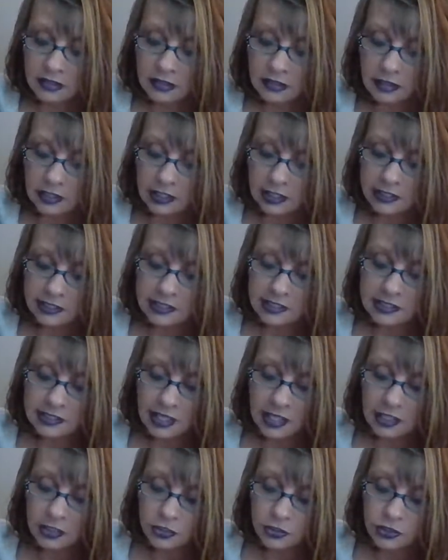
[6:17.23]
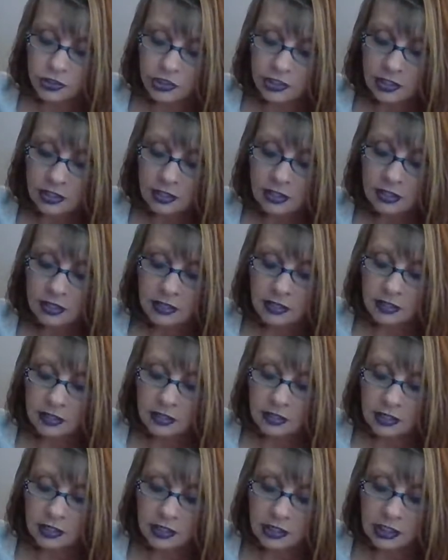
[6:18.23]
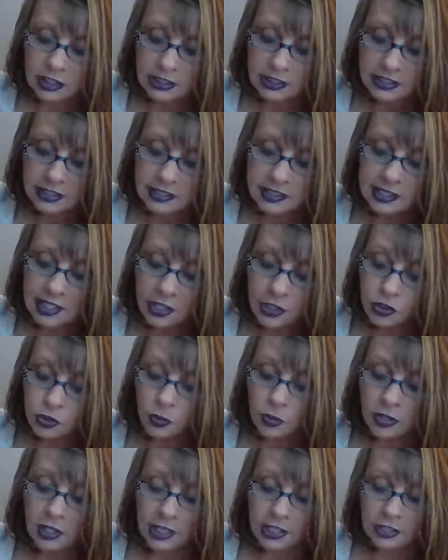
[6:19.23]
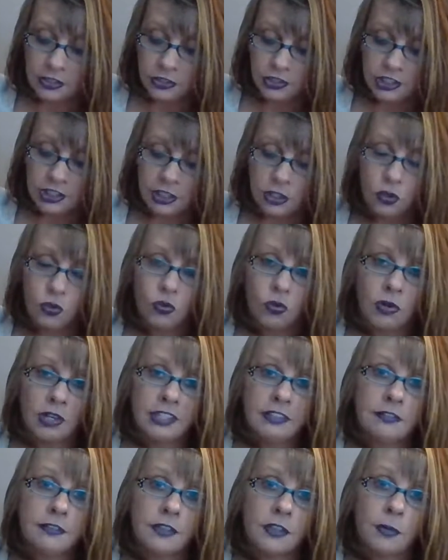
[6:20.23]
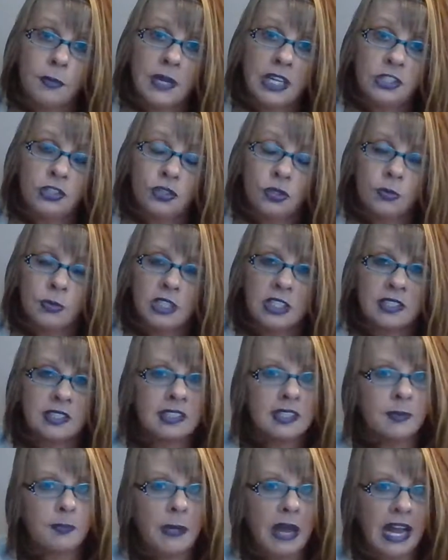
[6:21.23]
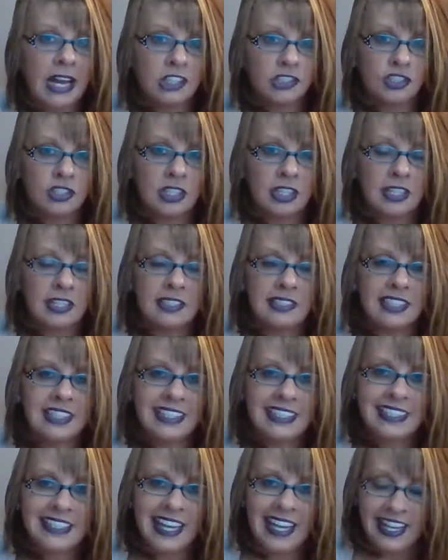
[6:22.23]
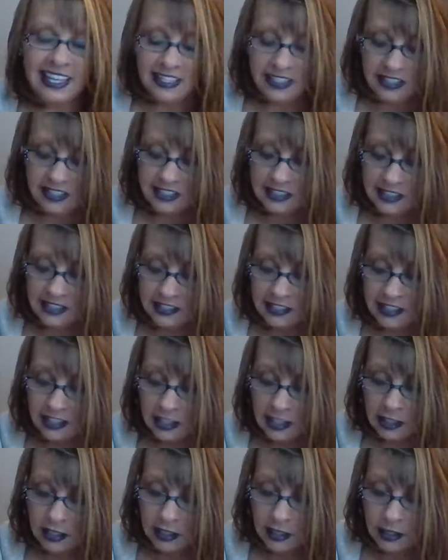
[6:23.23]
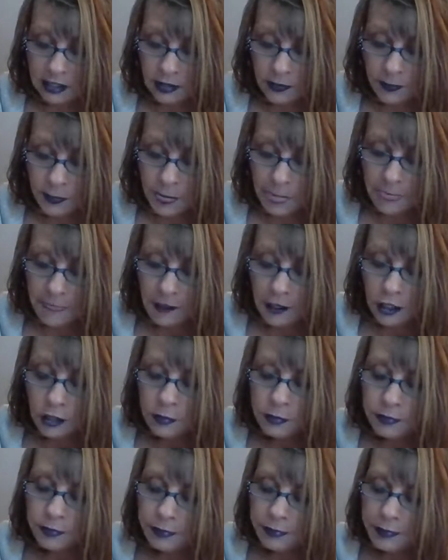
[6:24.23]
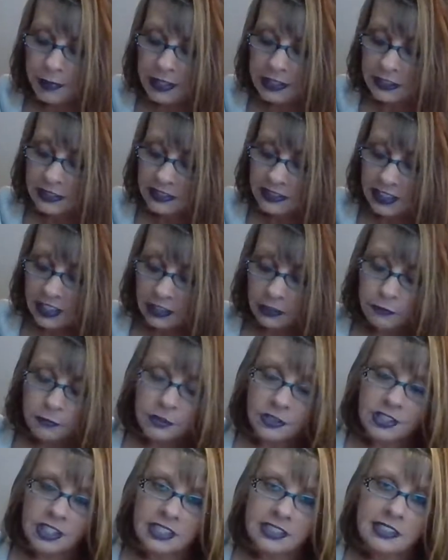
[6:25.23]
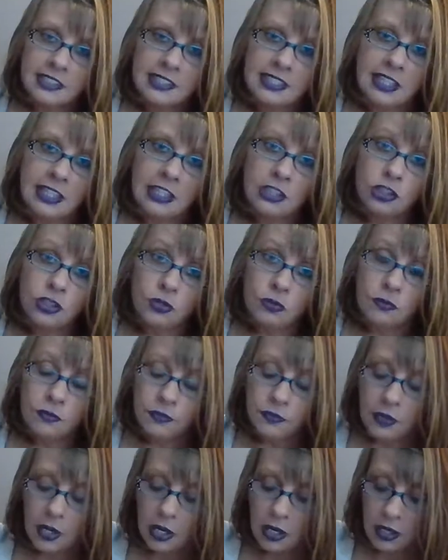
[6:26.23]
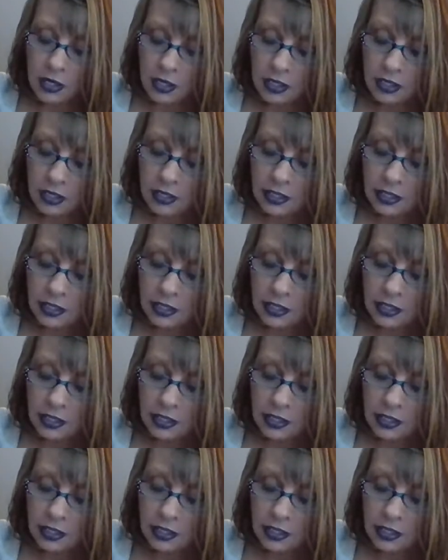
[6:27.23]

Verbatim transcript: Like this energy, uh, the sexual energy, great for the bedroom because it's passionate, it's intense. But careful not to take it too far.